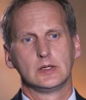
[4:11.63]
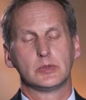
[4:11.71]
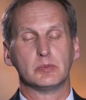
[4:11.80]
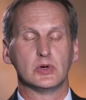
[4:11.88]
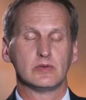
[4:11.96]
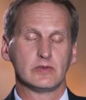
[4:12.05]

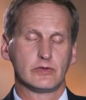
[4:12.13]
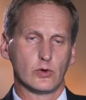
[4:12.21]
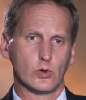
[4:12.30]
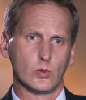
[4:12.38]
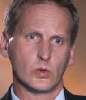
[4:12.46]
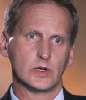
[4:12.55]
But moving
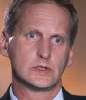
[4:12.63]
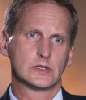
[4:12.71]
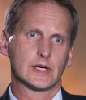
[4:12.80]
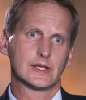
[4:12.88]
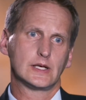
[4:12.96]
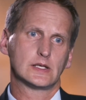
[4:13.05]
forward,
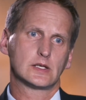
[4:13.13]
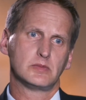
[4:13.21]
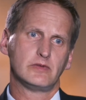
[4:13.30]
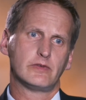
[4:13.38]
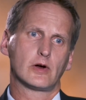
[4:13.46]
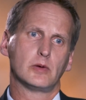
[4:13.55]
I think it's going to
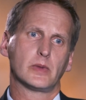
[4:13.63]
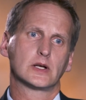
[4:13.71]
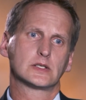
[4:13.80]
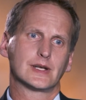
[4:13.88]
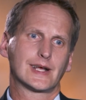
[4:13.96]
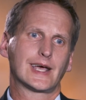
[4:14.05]
be very
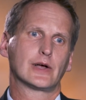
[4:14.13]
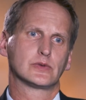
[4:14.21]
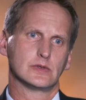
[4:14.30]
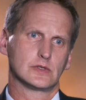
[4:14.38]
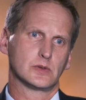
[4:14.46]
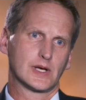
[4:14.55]
much an
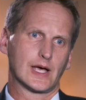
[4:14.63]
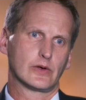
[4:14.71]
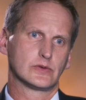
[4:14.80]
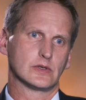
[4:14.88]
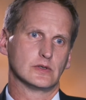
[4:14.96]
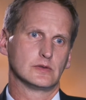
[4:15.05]

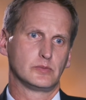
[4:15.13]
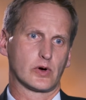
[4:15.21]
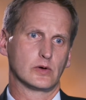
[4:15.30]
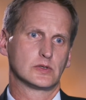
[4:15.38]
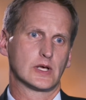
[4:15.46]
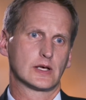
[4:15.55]
accountant-to-accountant
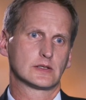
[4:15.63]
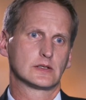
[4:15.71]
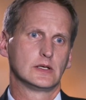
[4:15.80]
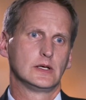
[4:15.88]
process,